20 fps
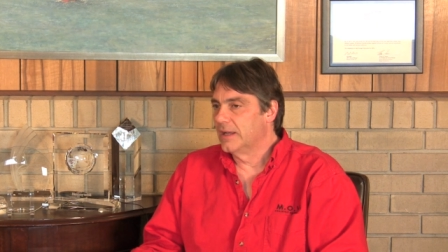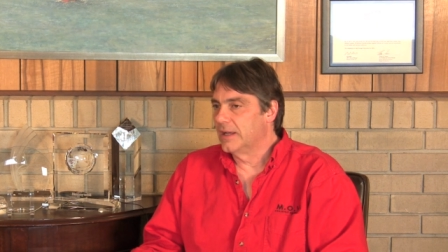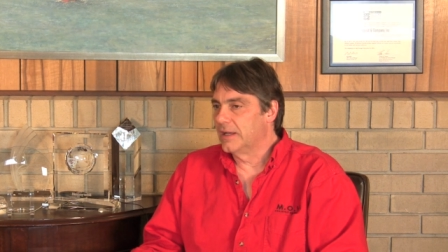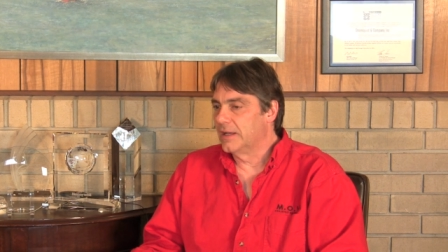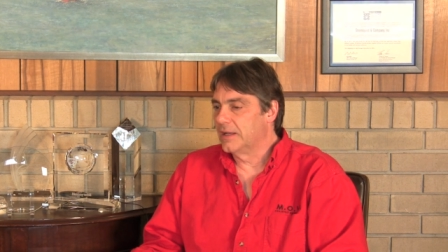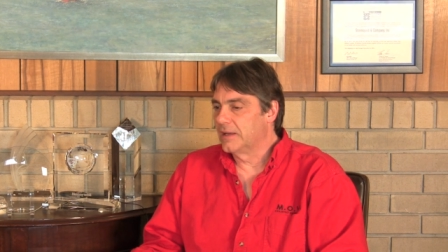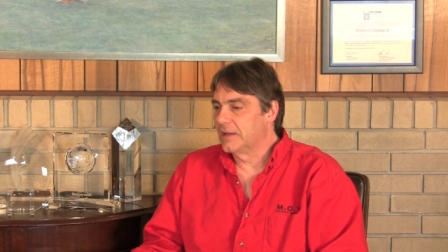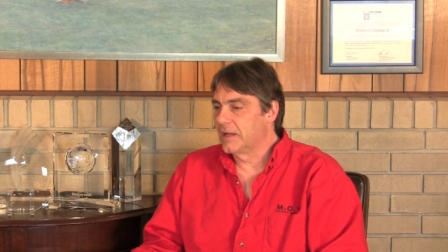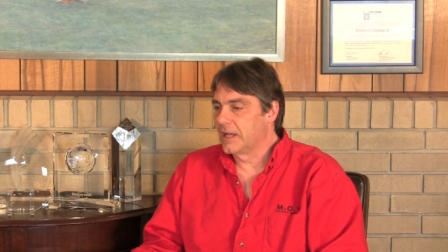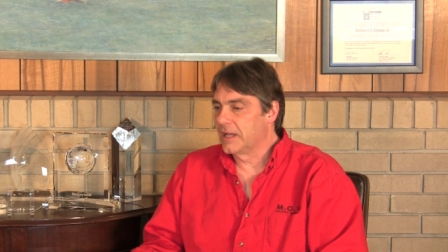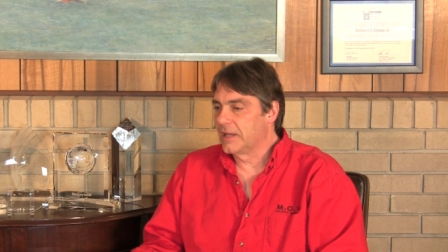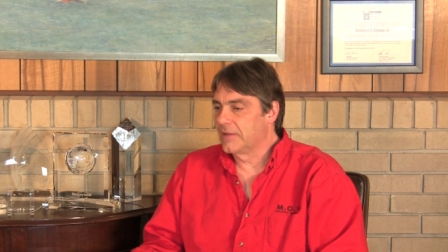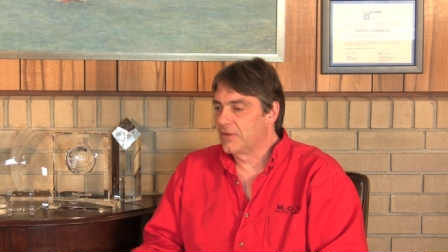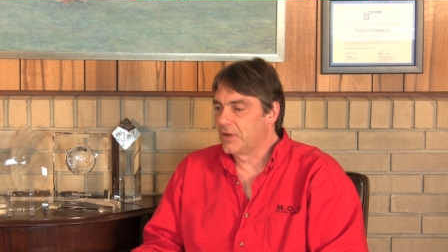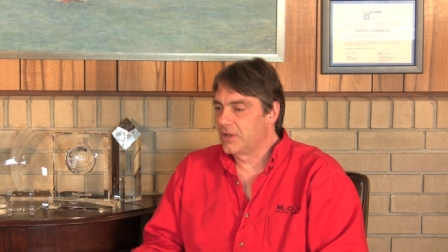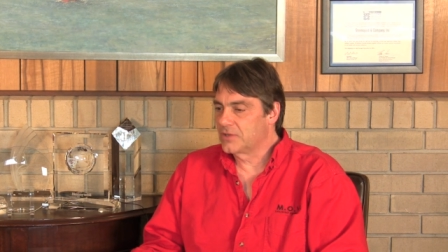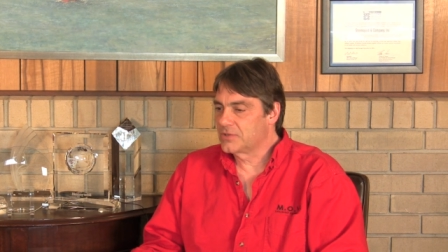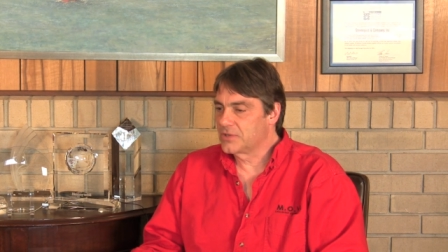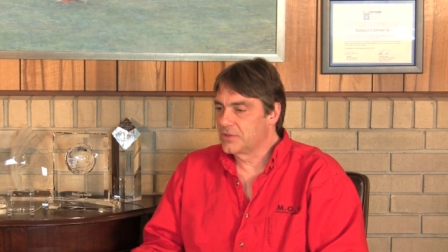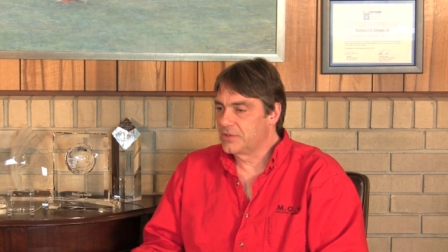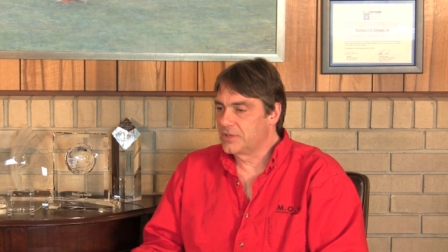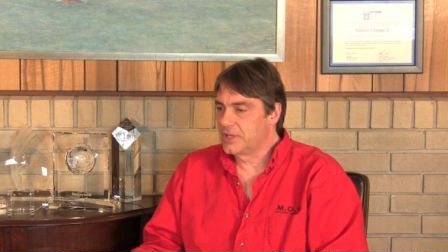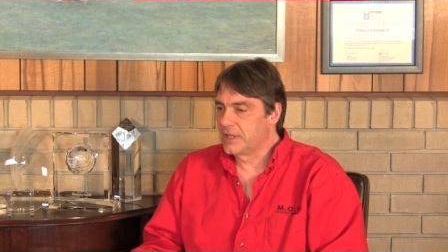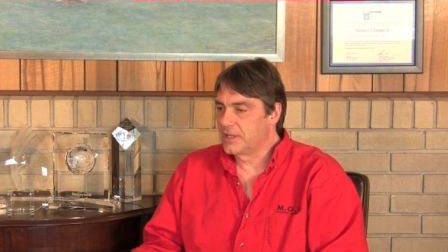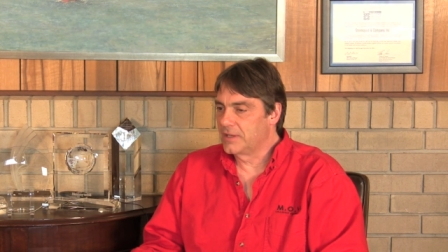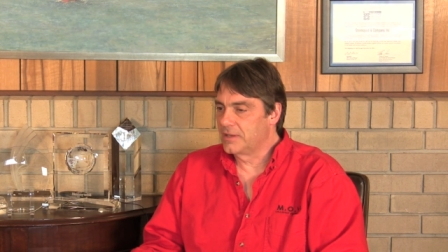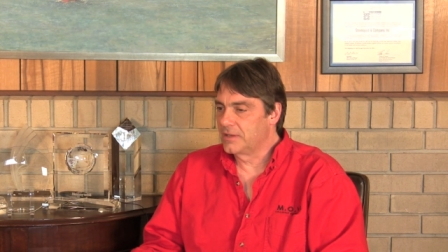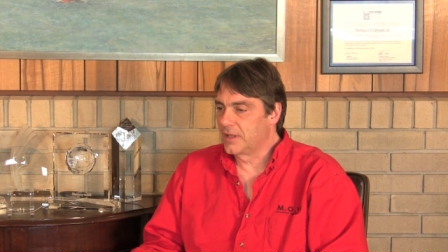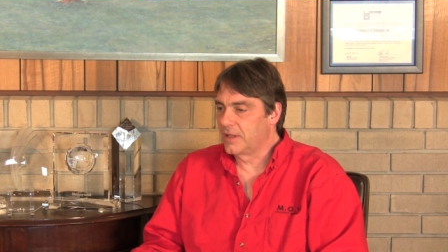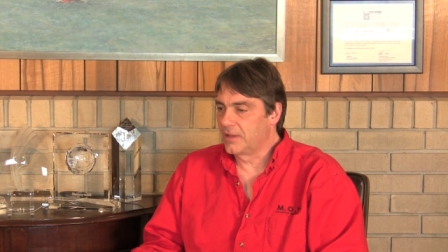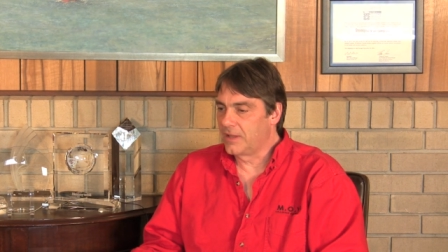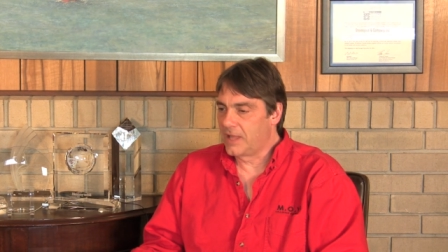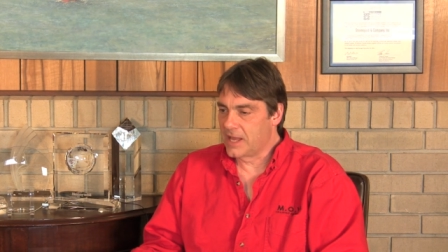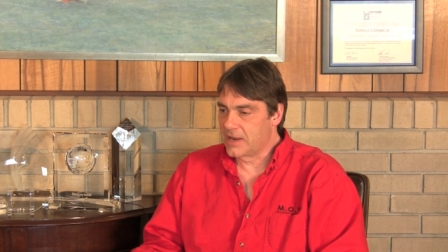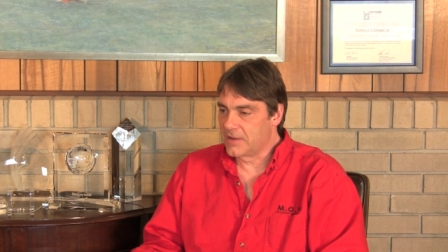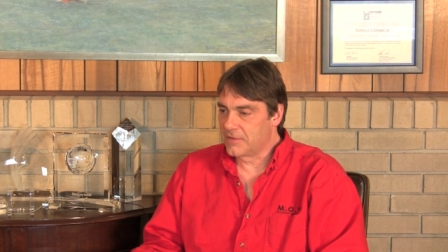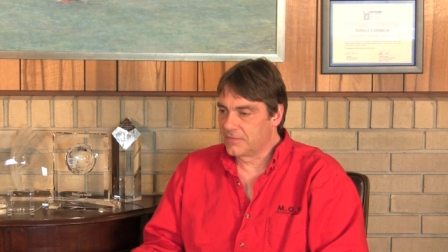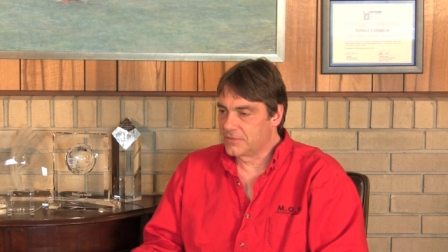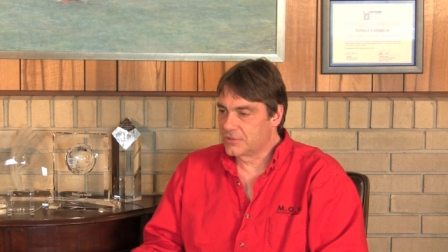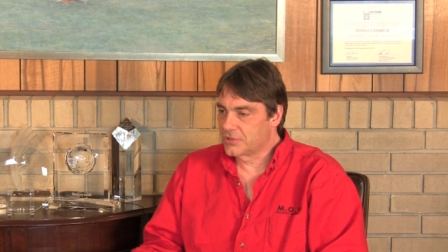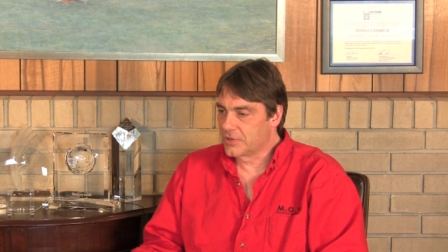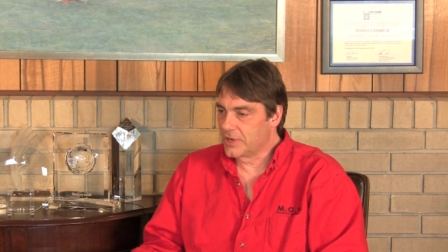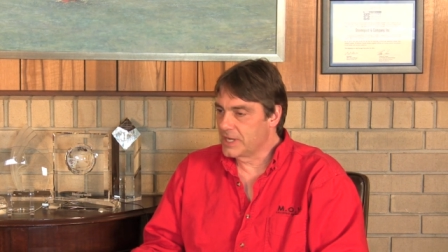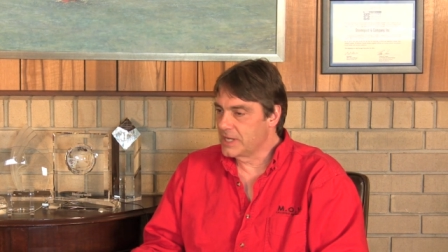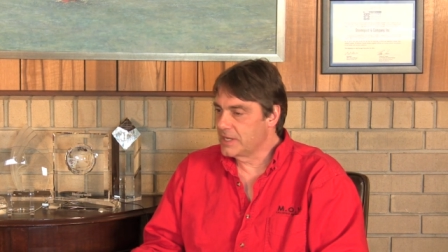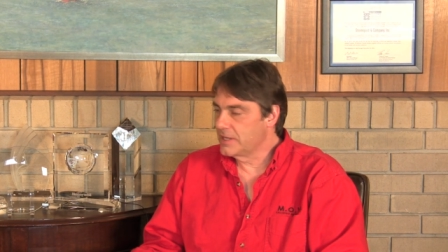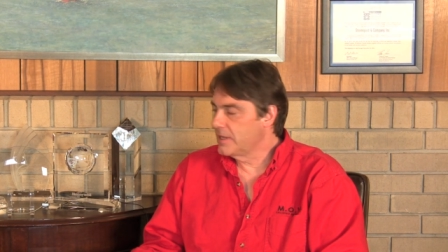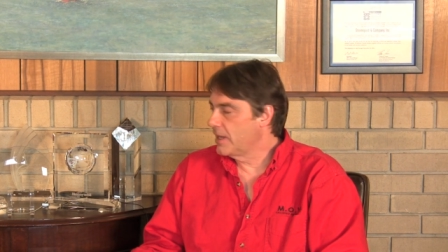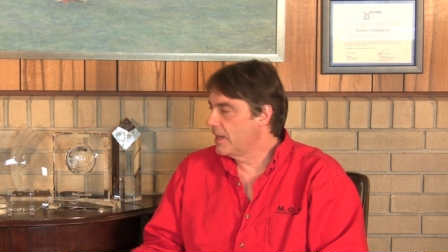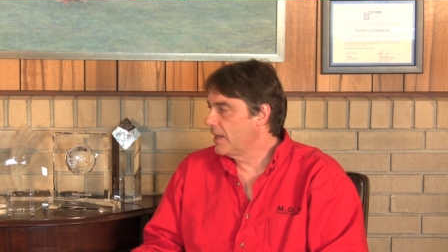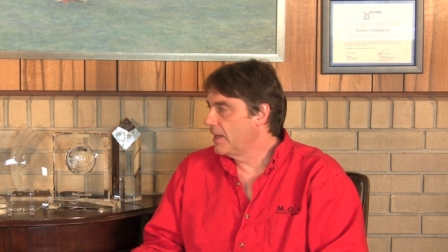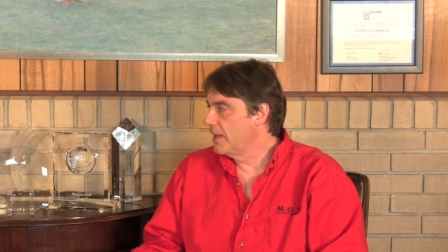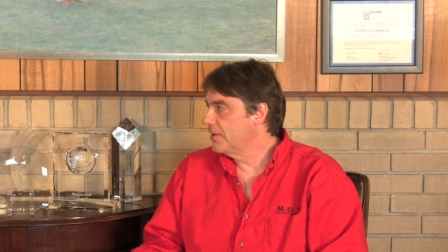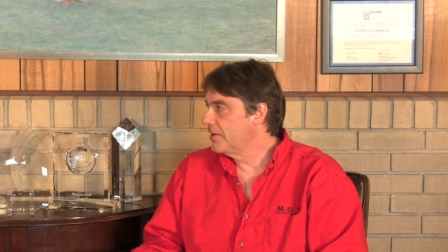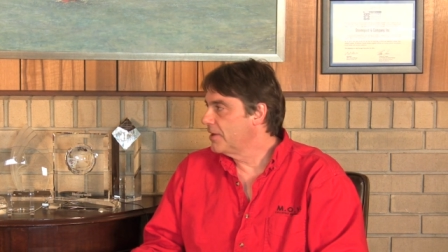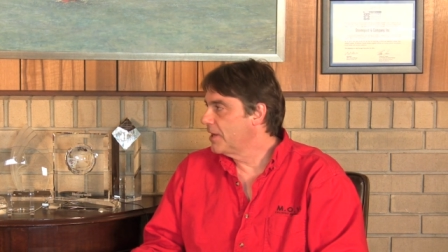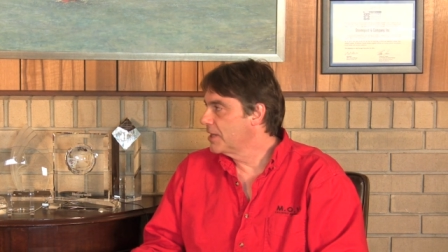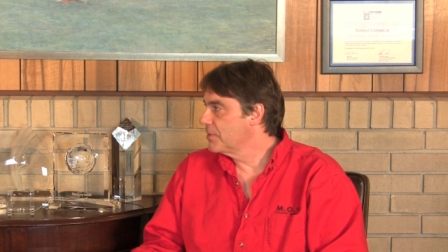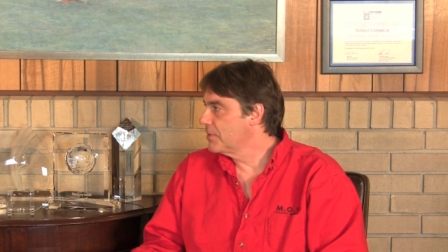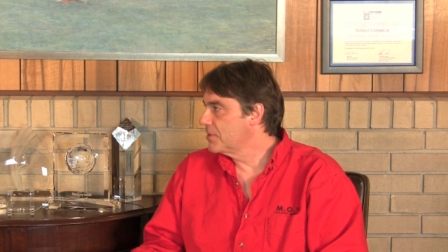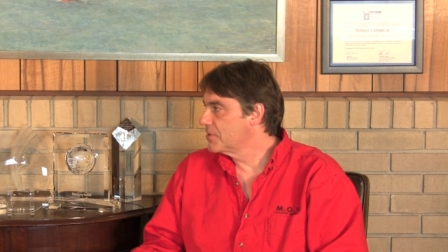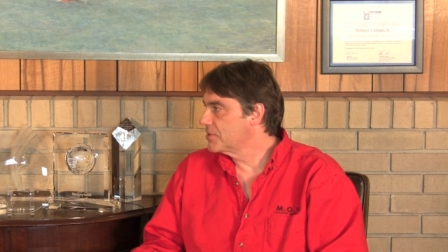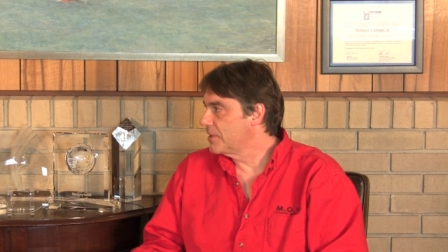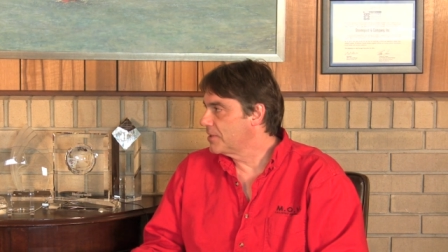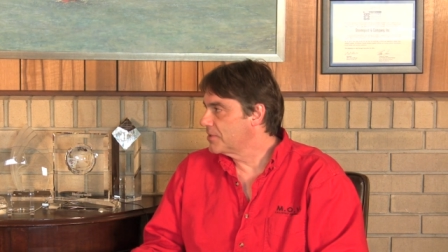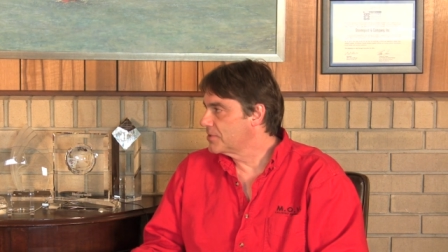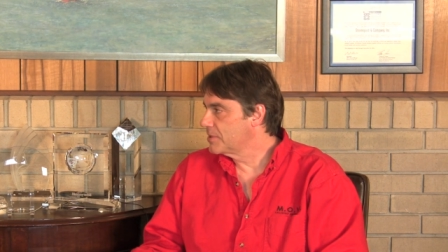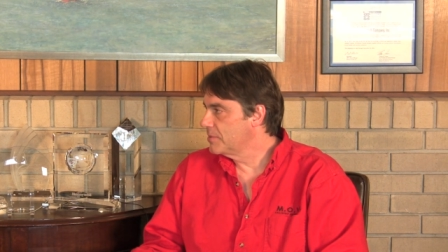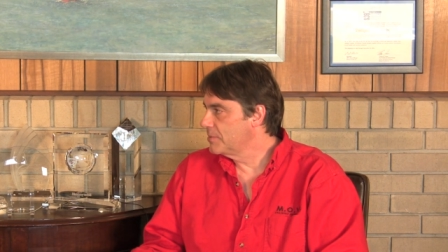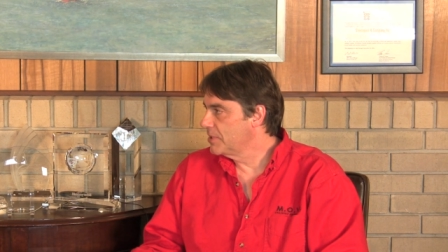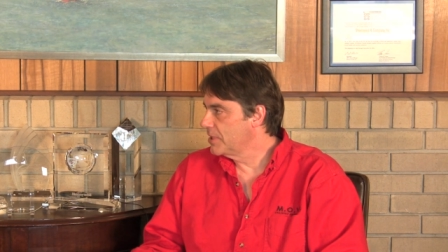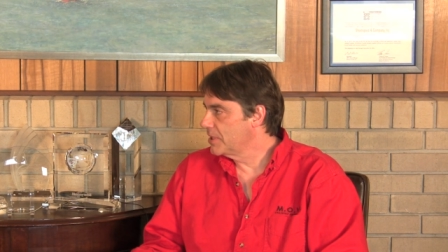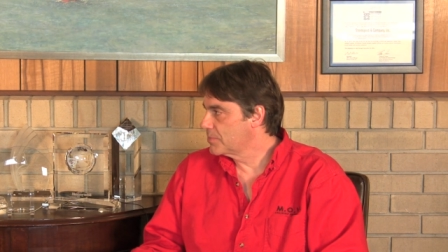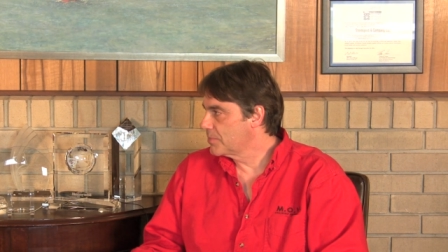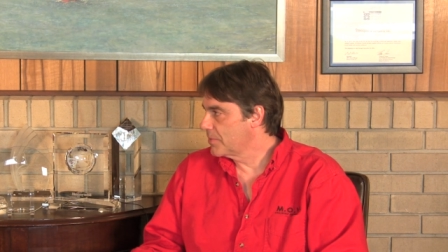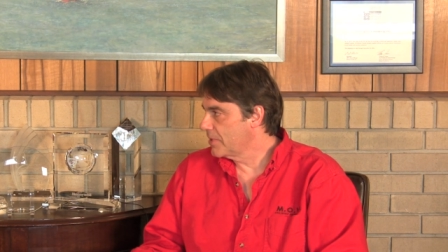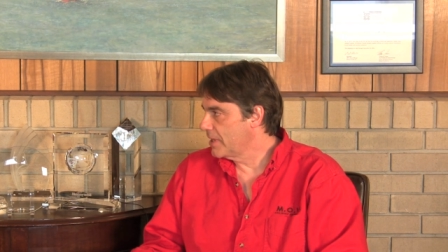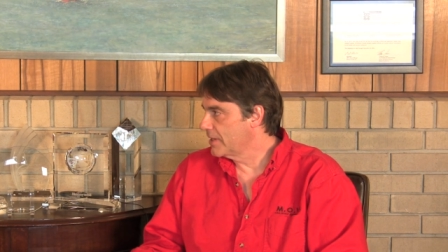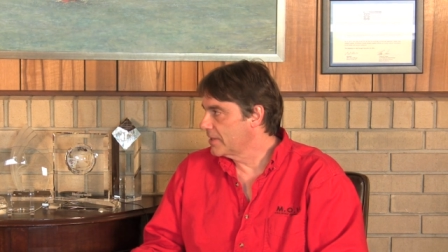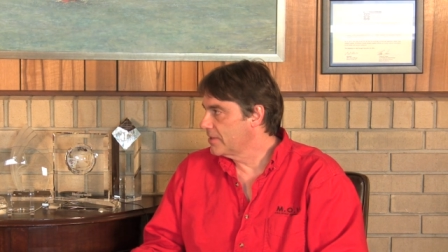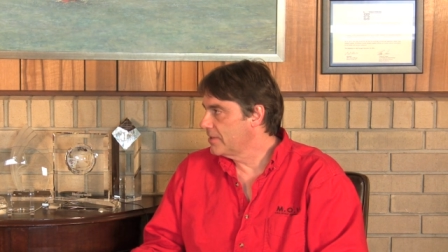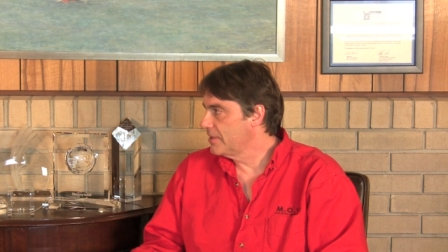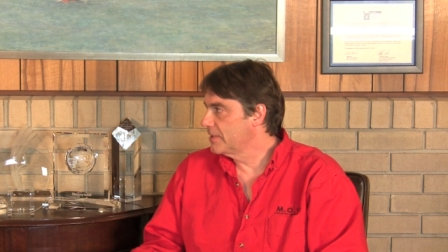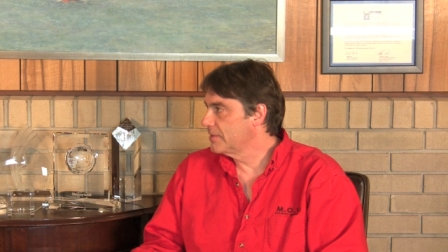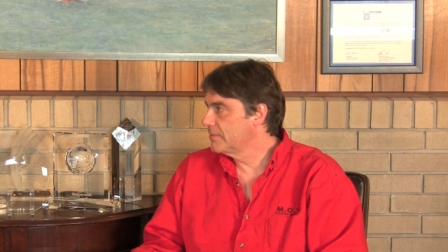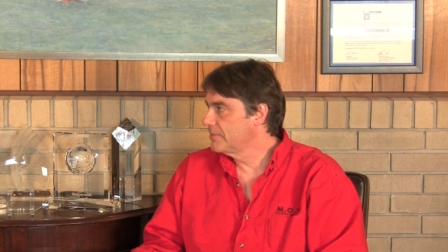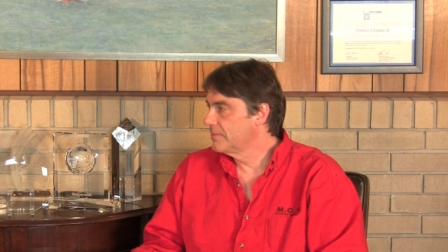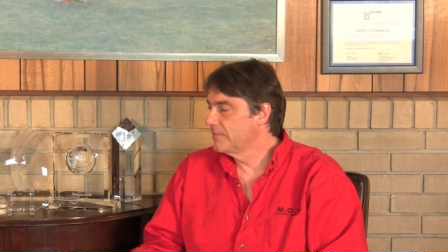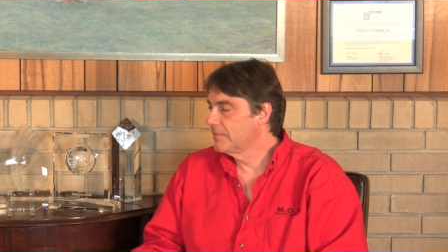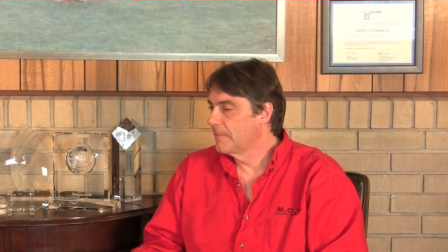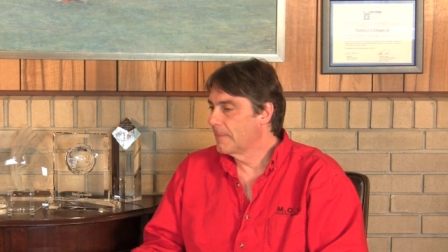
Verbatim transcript: I've also done a lot of training on Honeywell's LCBS product line.